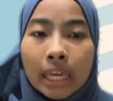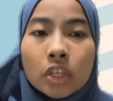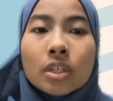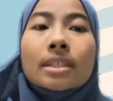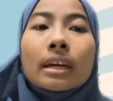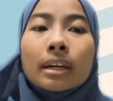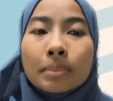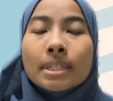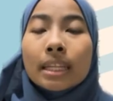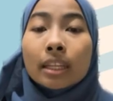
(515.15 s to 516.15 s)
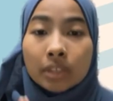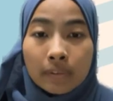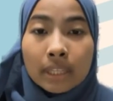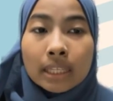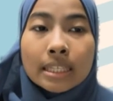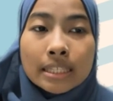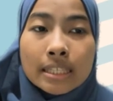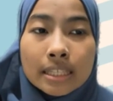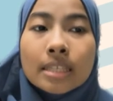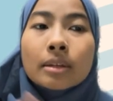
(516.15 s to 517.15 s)
edges represent the traveling
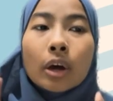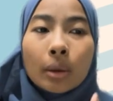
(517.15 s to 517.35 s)
distances